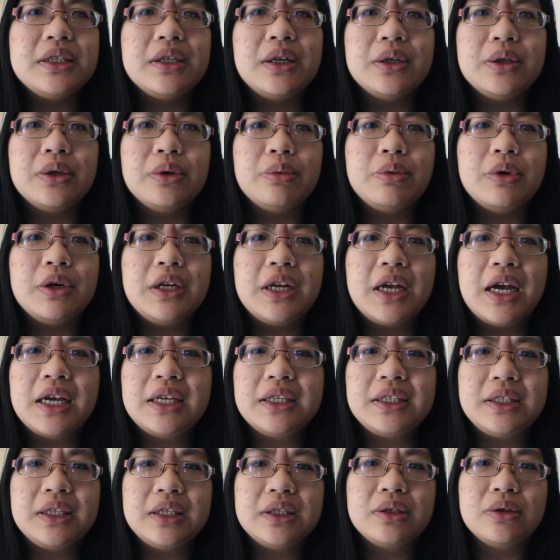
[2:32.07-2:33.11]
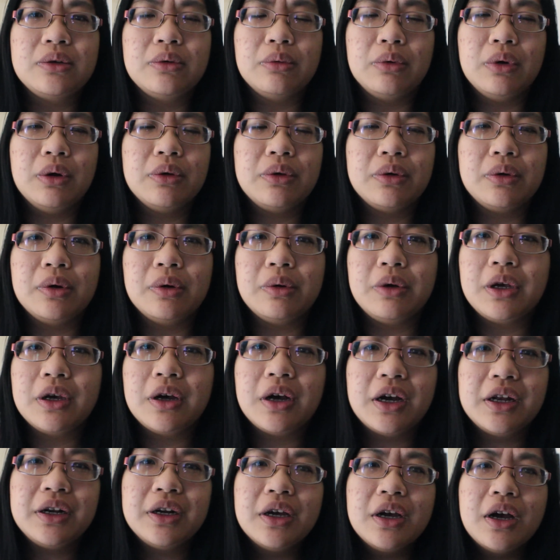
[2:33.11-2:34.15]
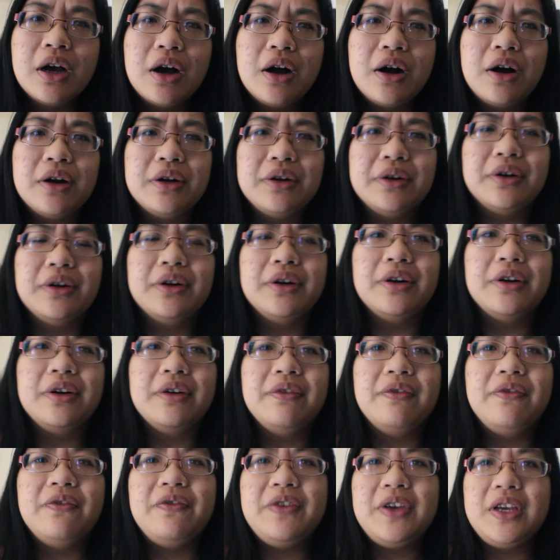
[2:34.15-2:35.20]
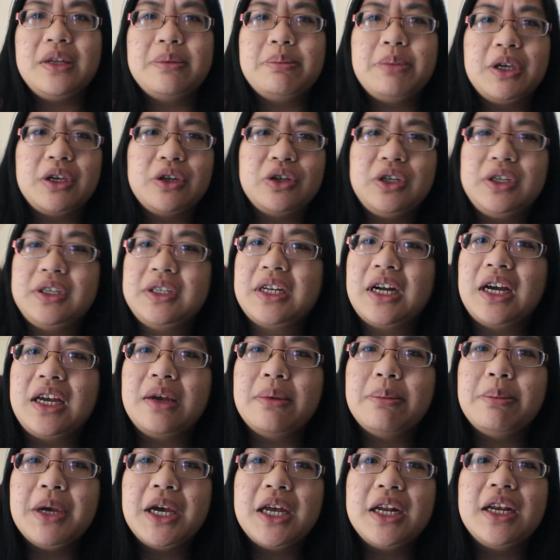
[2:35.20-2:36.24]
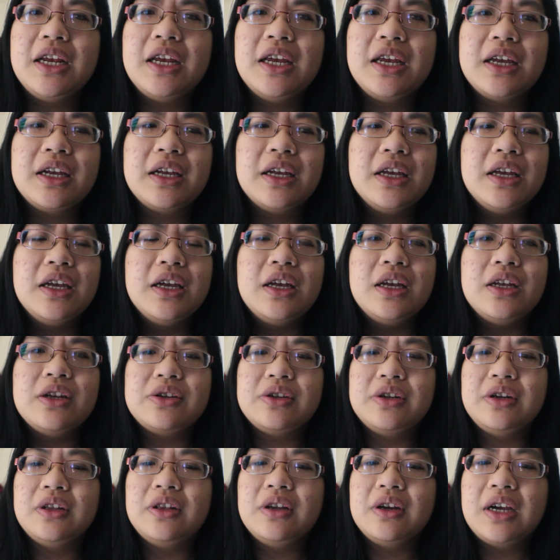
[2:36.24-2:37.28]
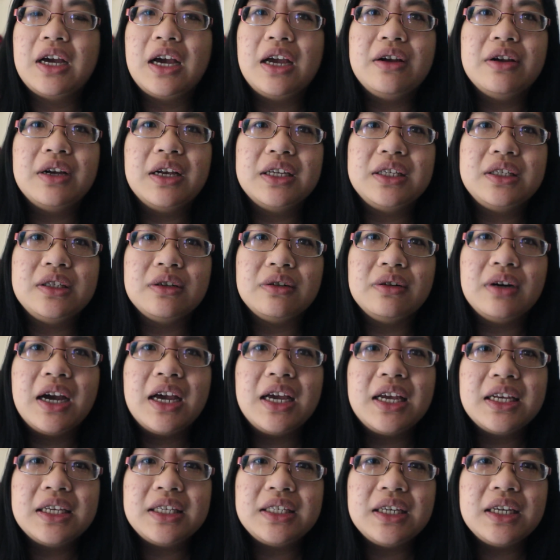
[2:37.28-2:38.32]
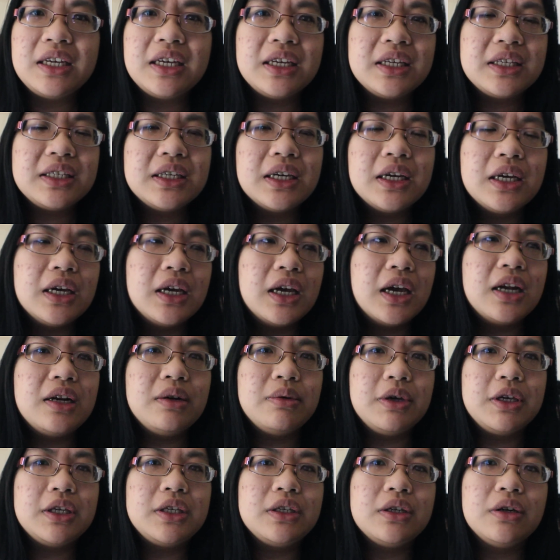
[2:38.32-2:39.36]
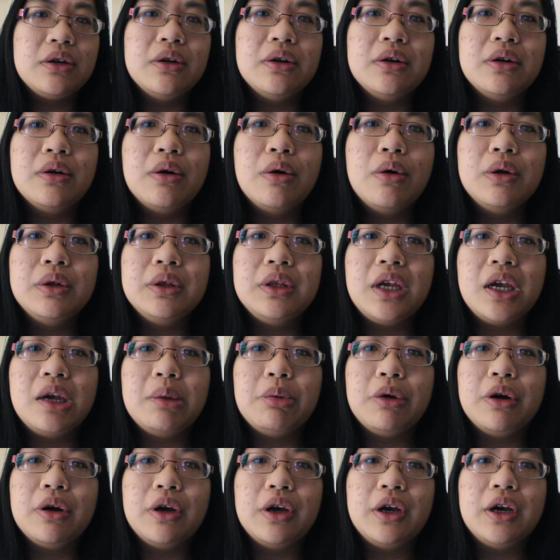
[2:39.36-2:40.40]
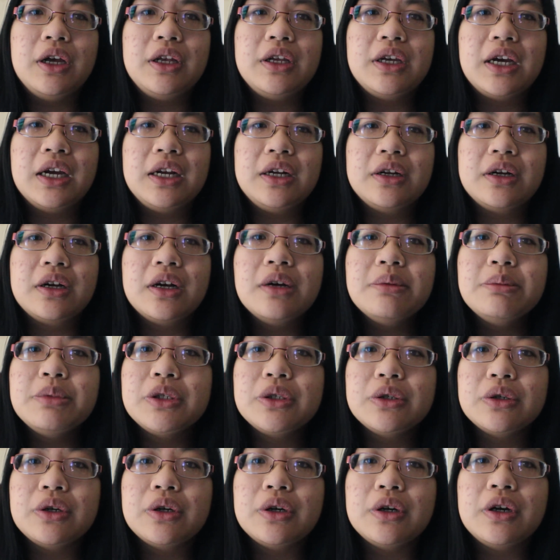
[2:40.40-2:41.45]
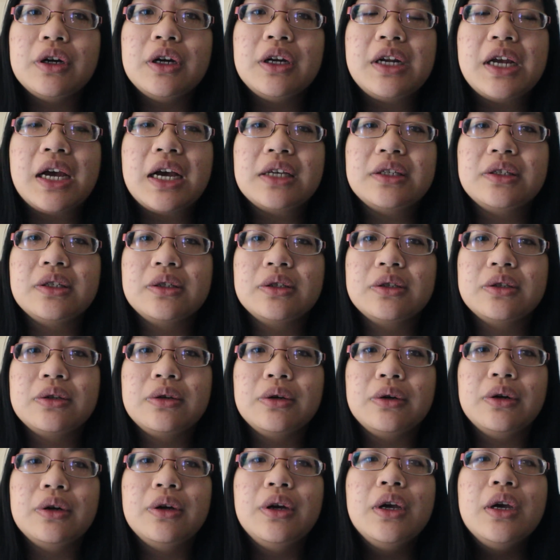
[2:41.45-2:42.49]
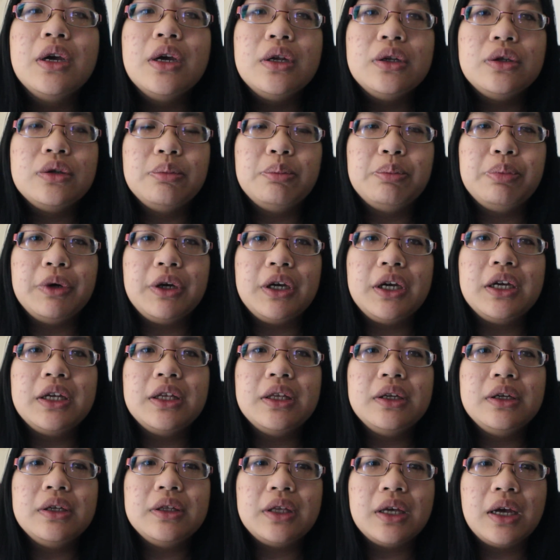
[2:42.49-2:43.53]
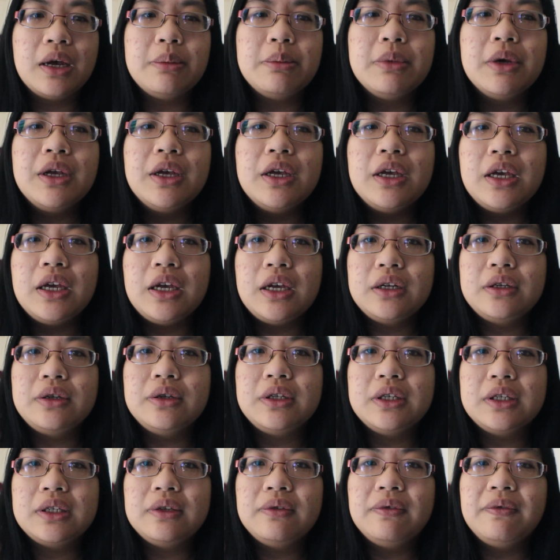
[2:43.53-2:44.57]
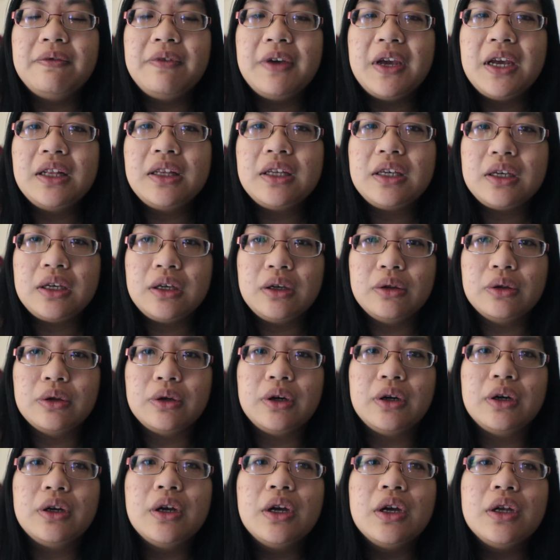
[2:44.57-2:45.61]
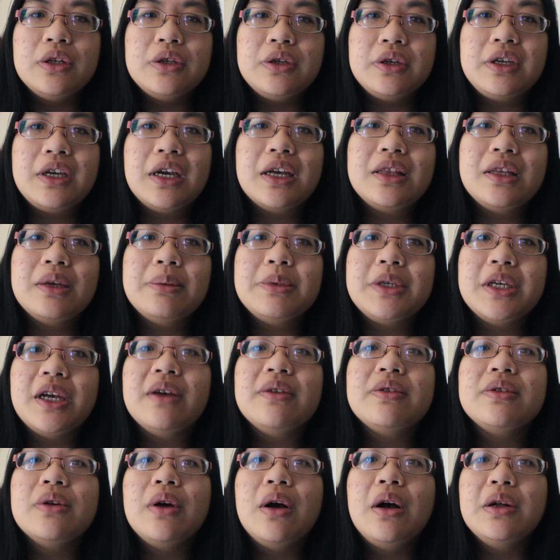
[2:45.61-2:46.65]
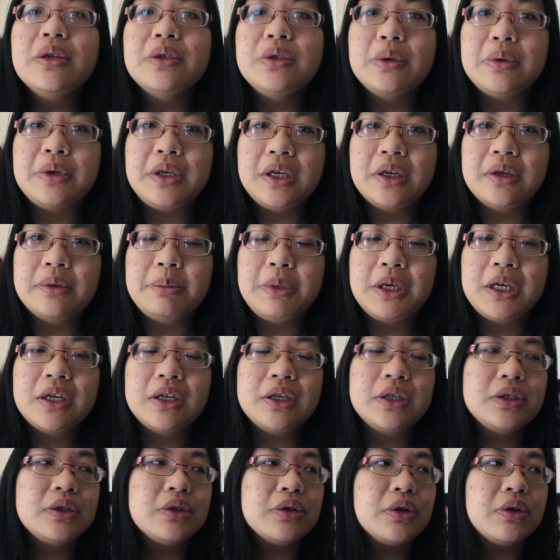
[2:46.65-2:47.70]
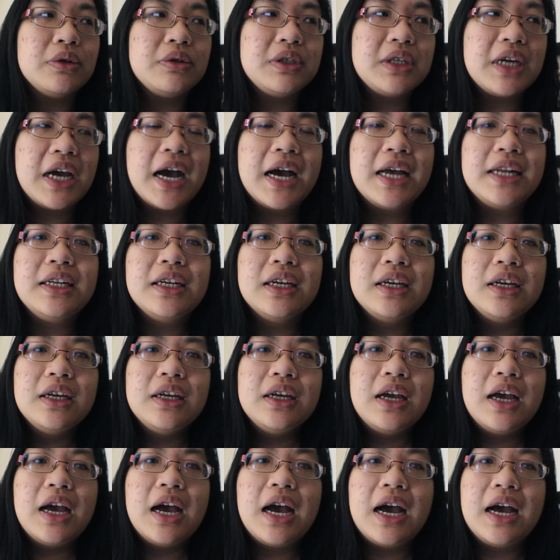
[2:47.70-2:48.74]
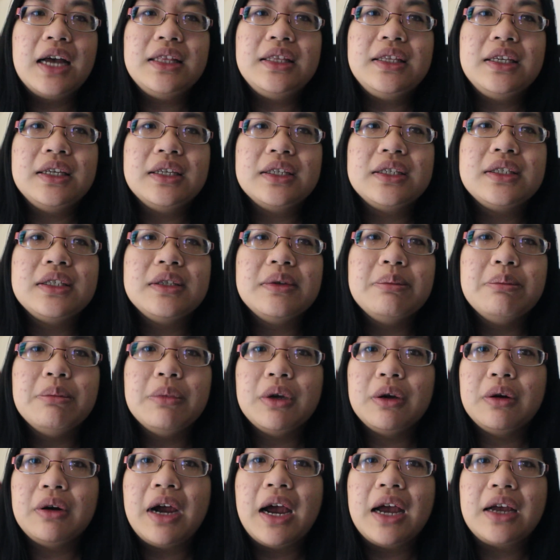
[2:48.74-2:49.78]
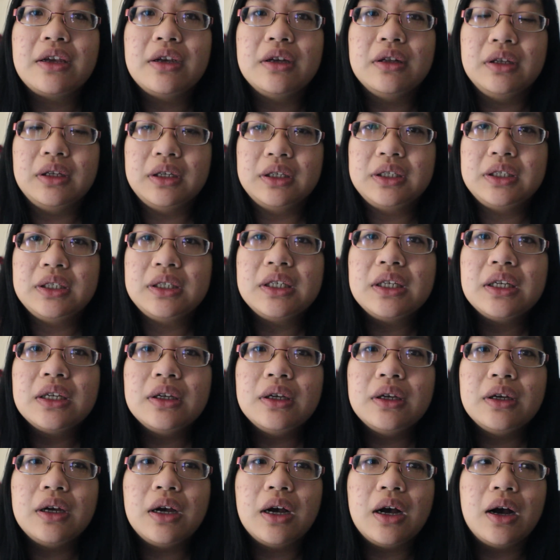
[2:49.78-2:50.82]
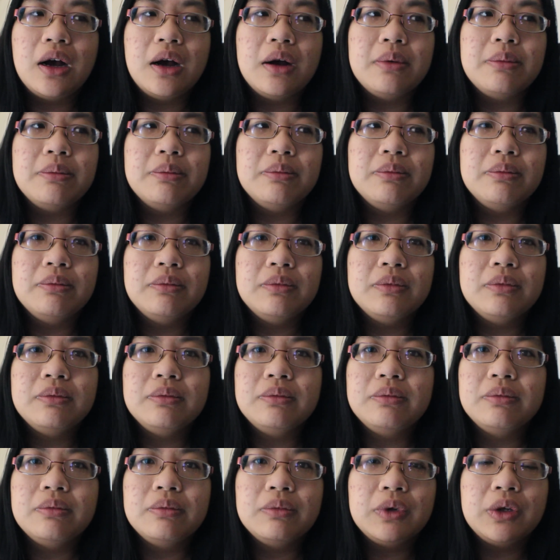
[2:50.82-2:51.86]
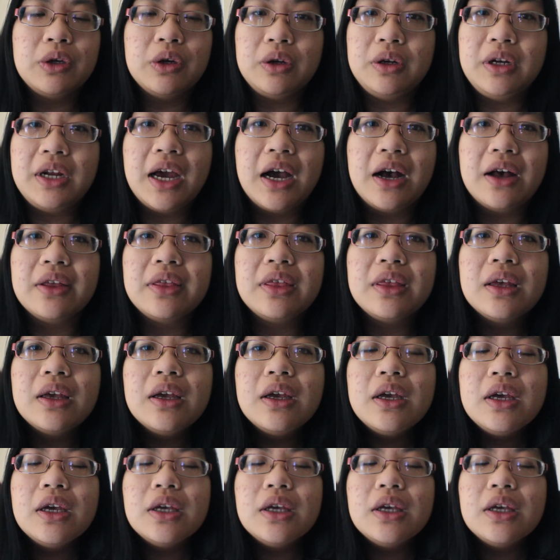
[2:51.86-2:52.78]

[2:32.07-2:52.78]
The other one has this growth going on her feet because she's diabetic. There's another guy who has psoriasis. Anyways, her whole neighborhood kind of comes to her and asks her to bring them into this faith healer to get themselves also healed, because her dad had this miraculous good health.